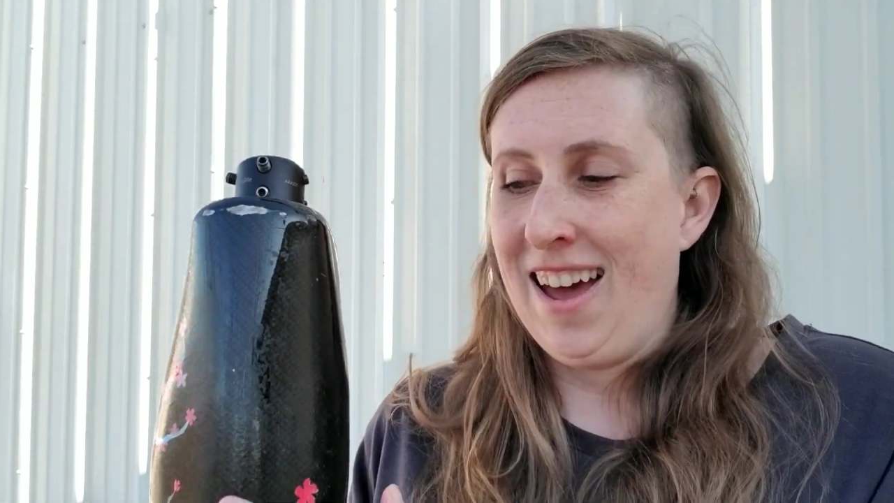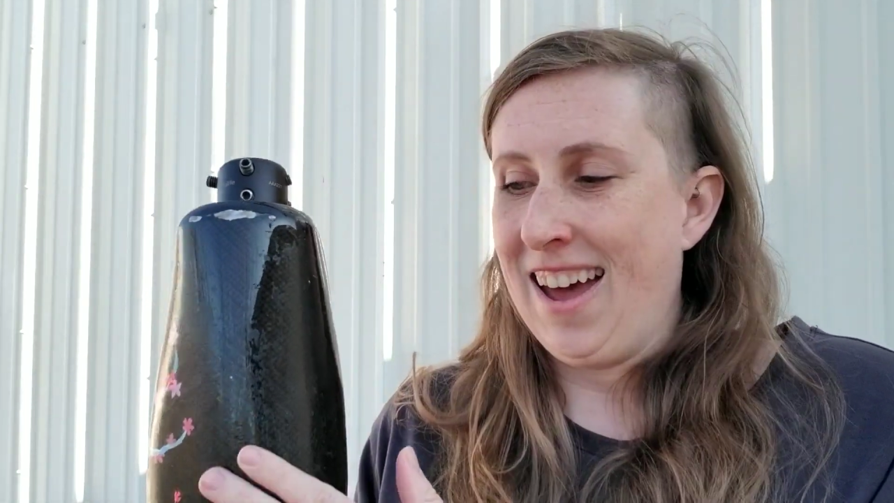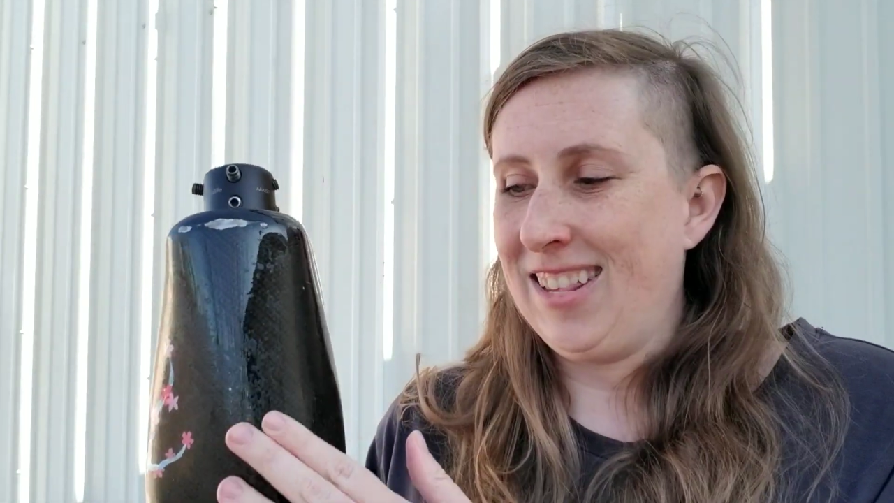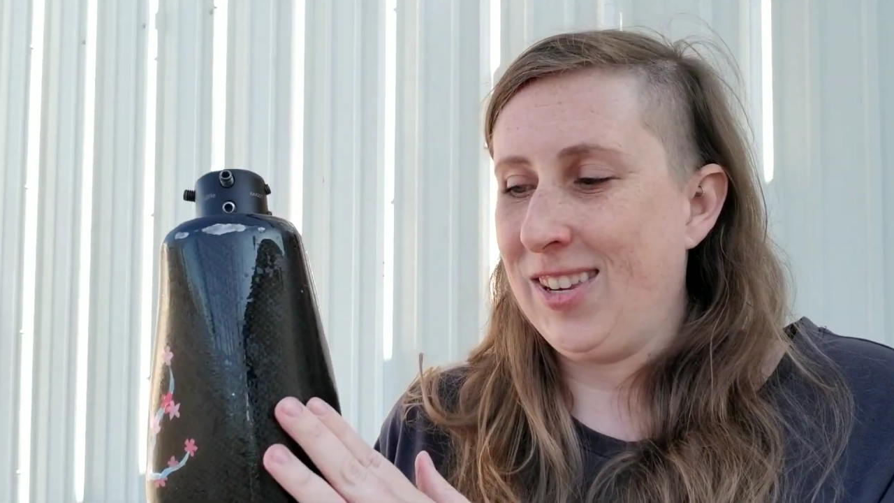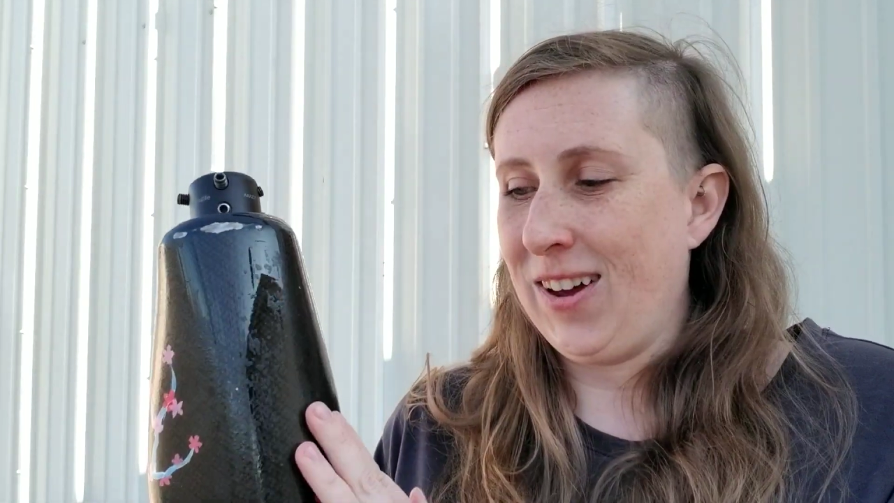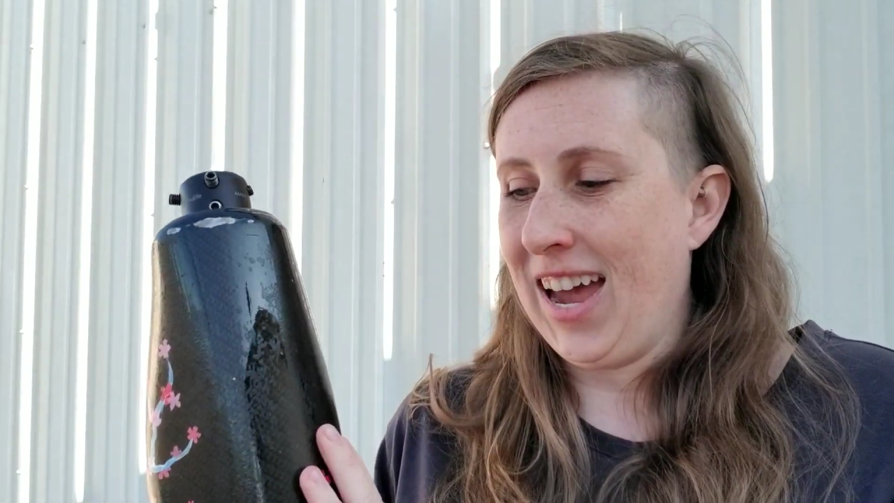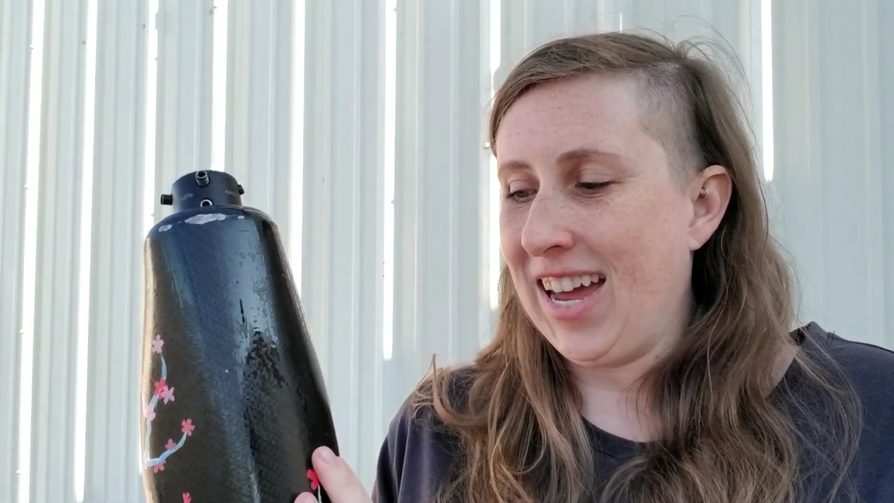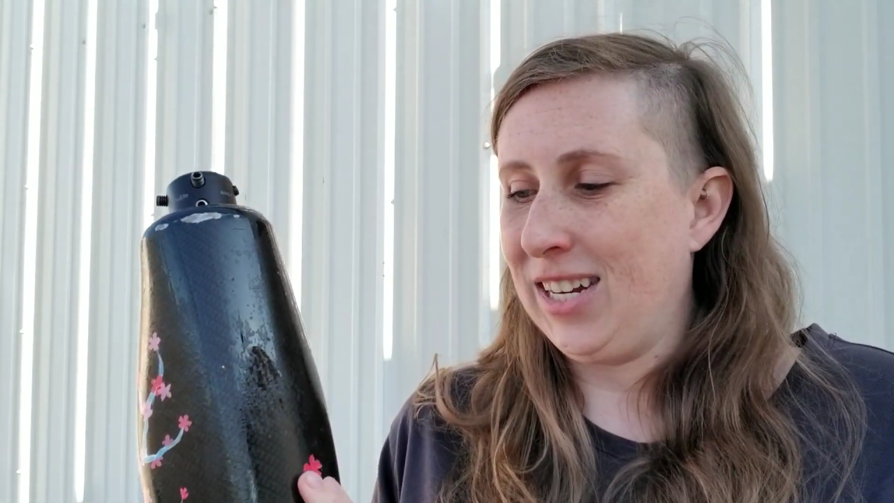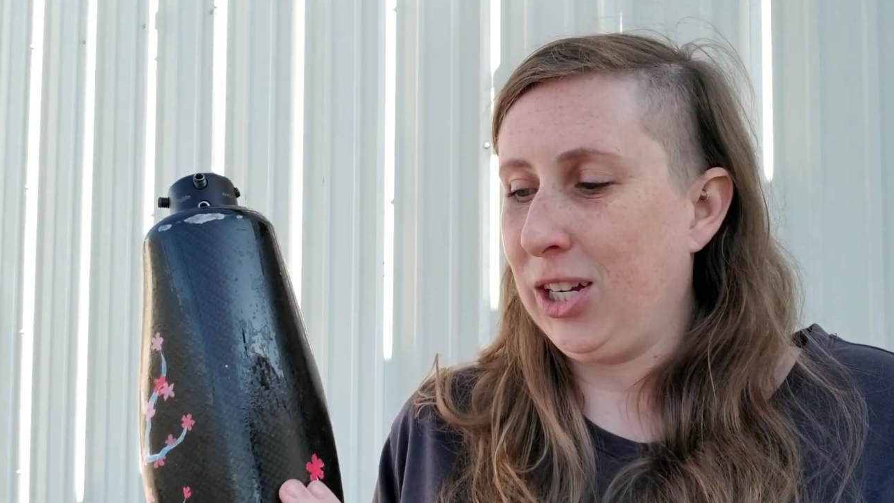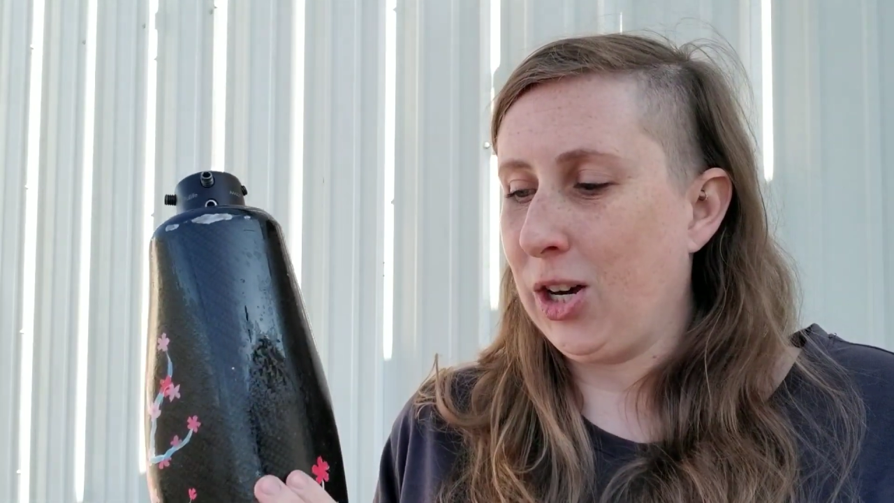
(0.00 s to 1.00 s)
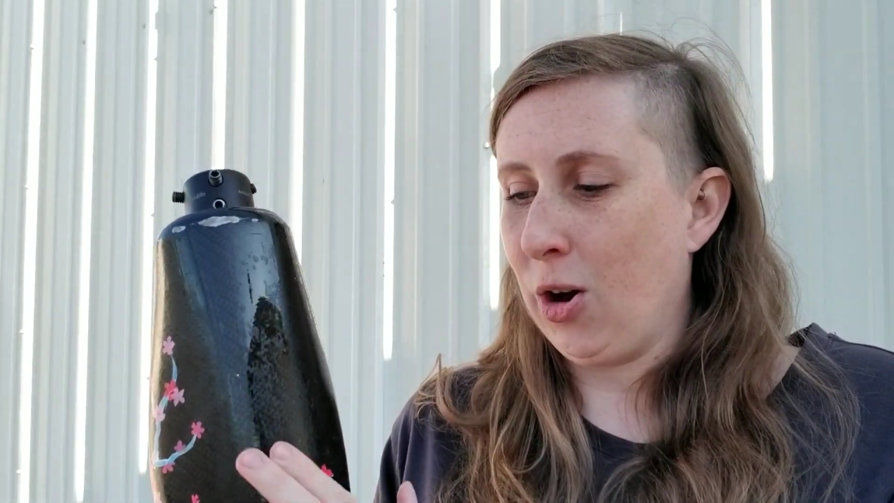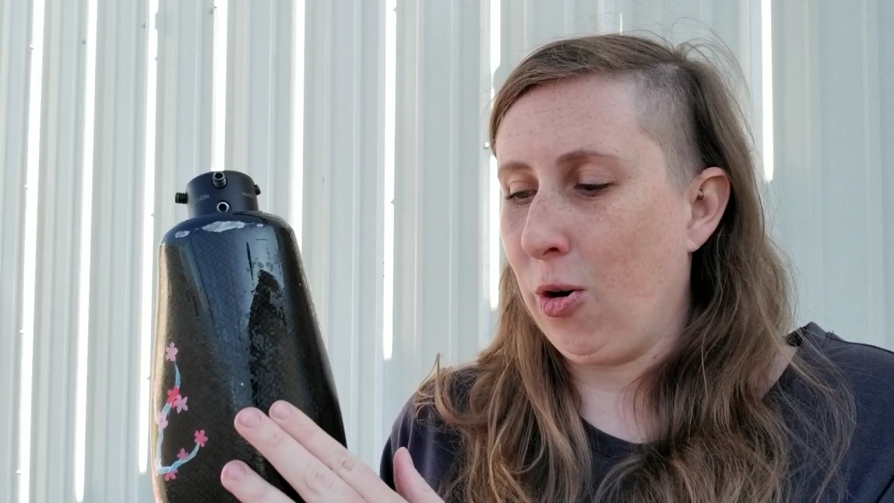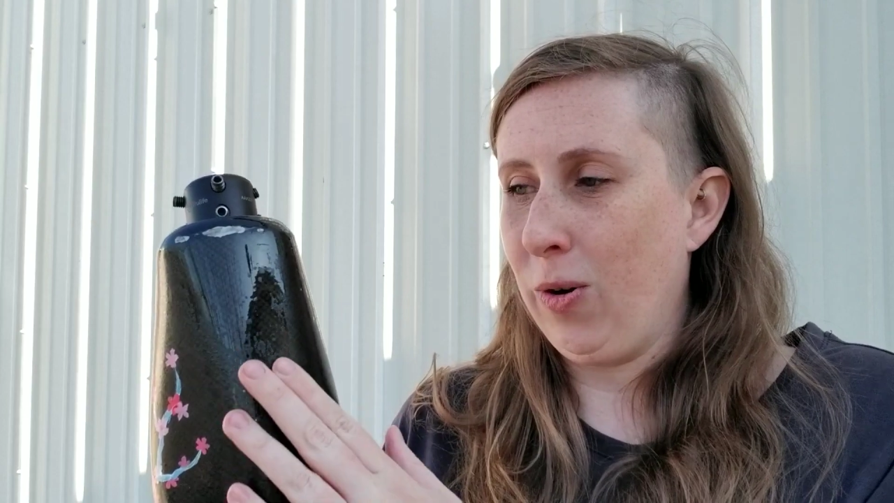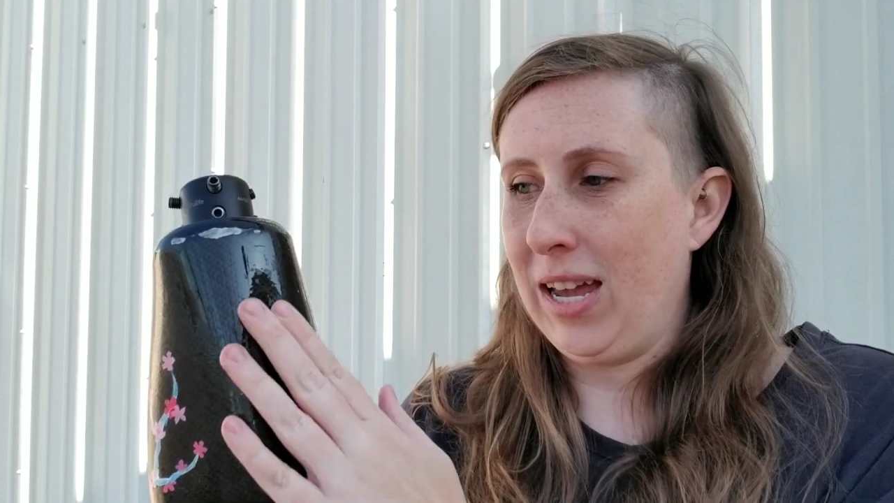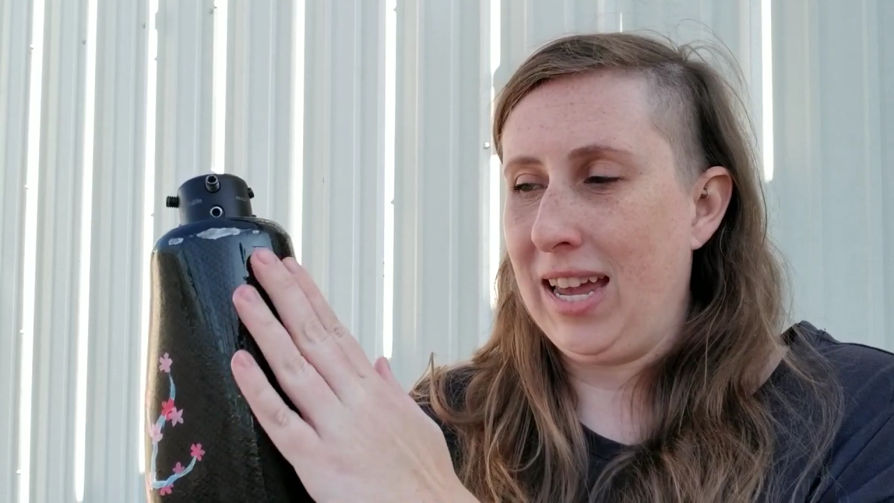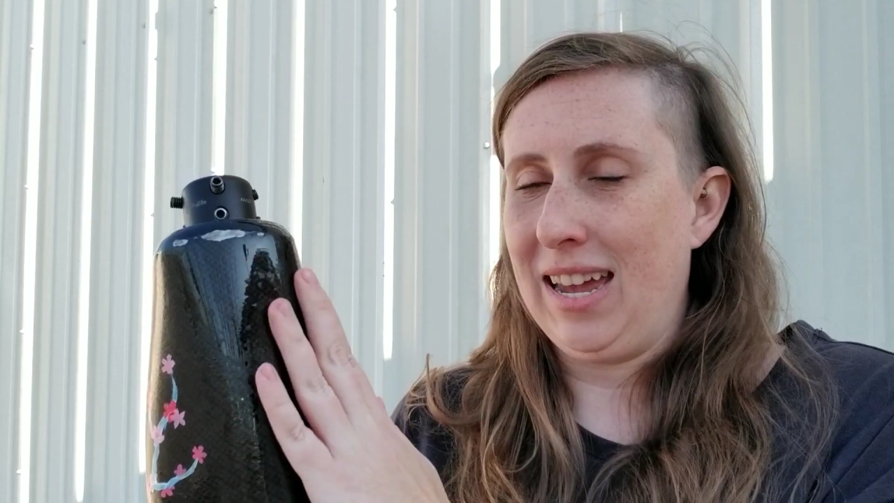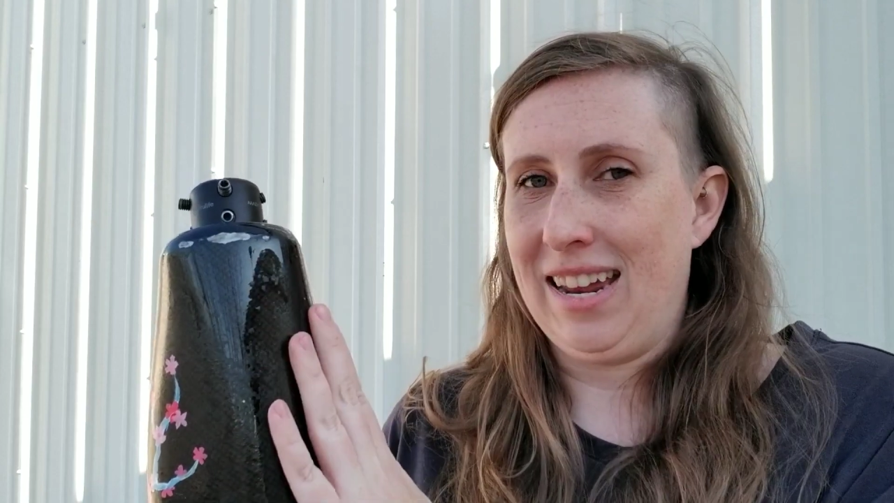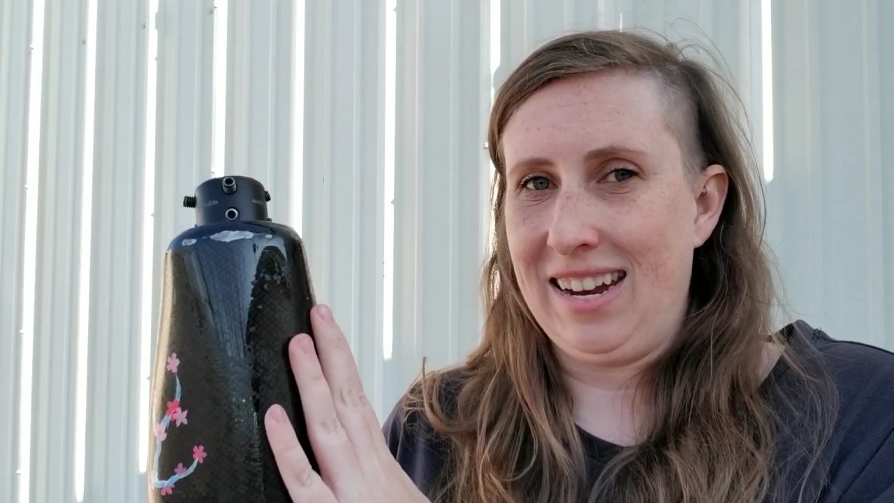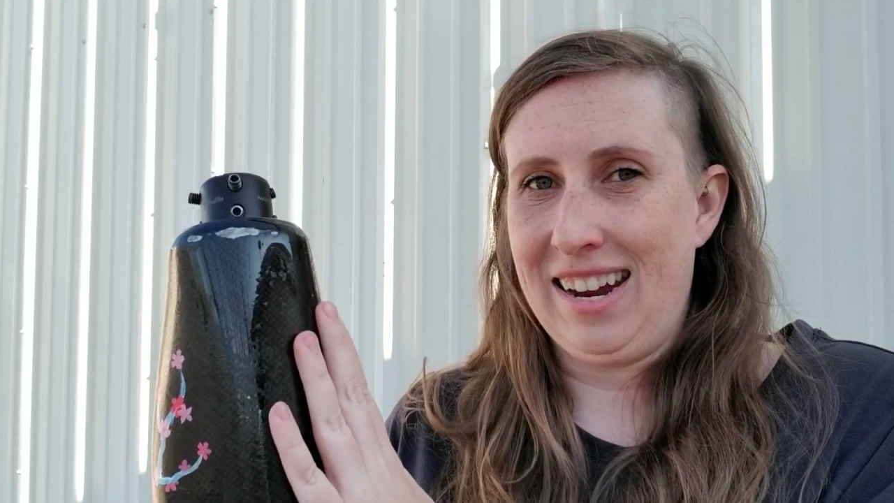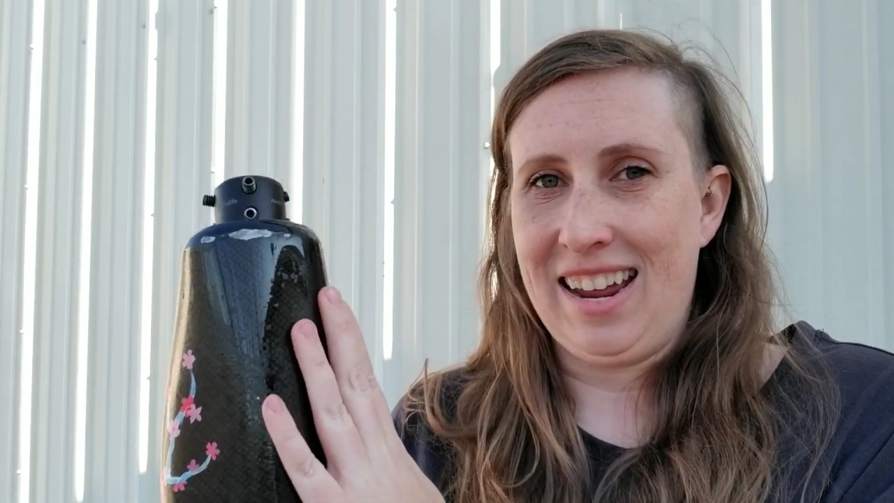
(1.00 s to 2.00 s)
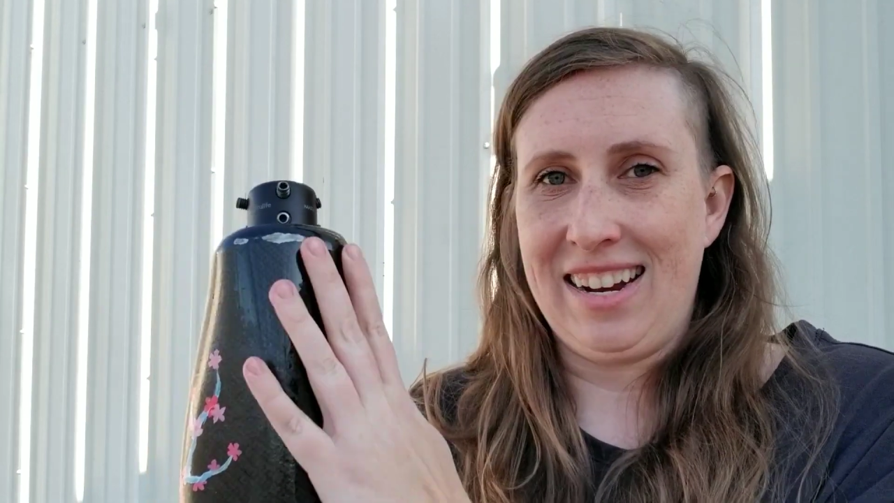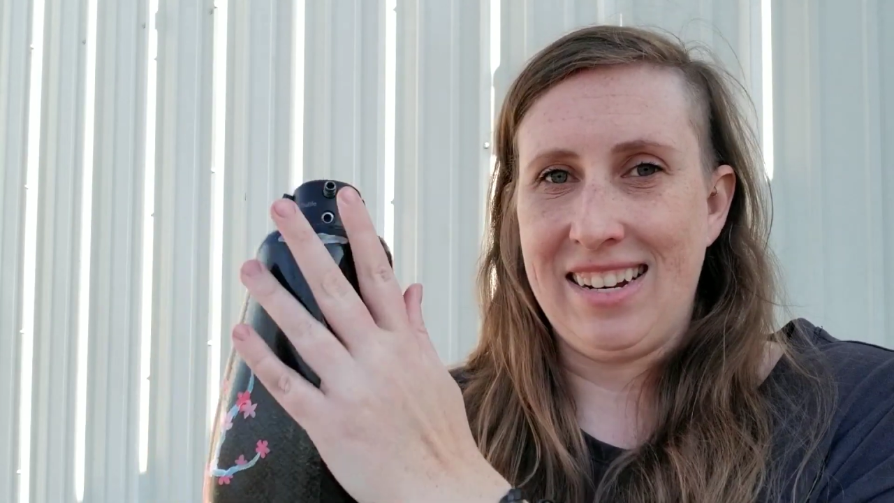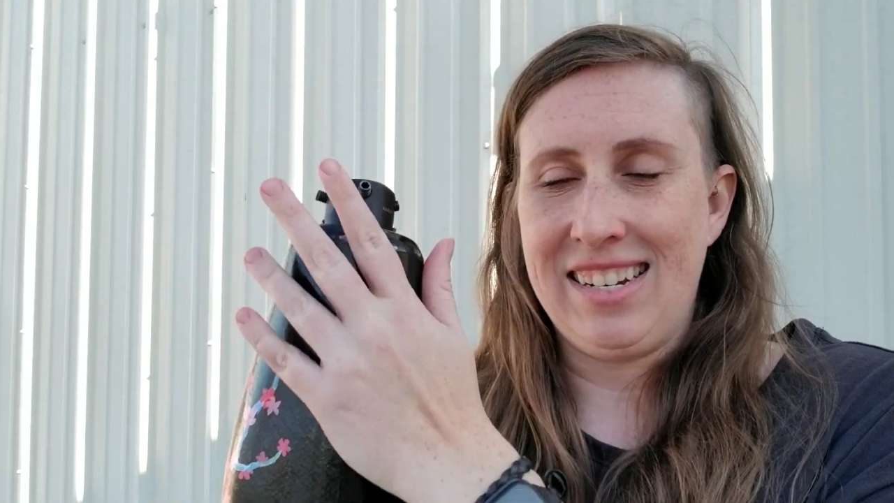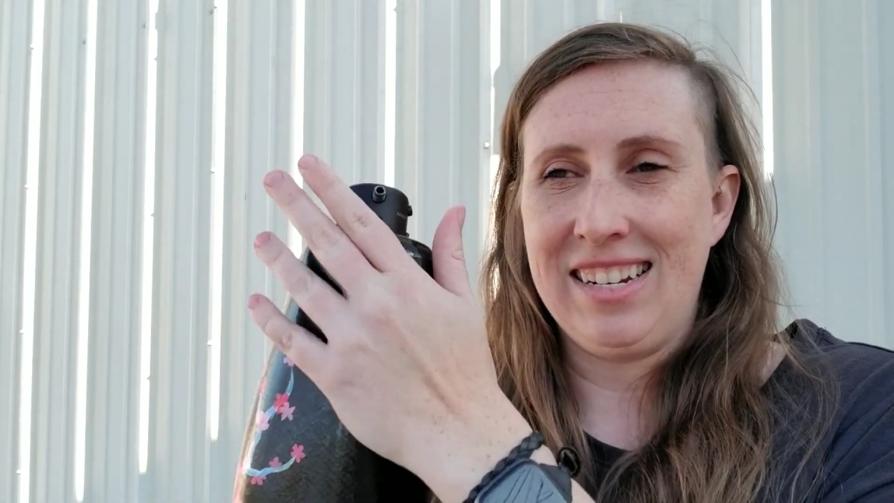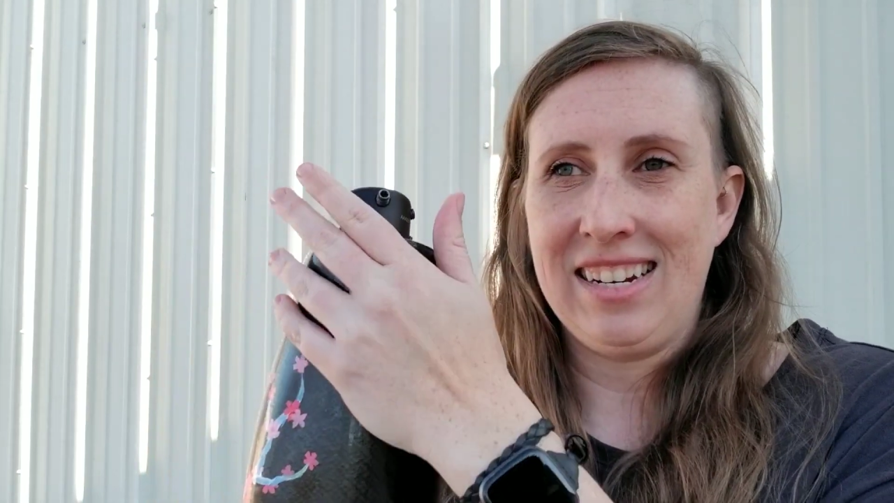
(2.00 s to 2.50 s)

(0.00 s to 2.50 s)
And so I had to go in and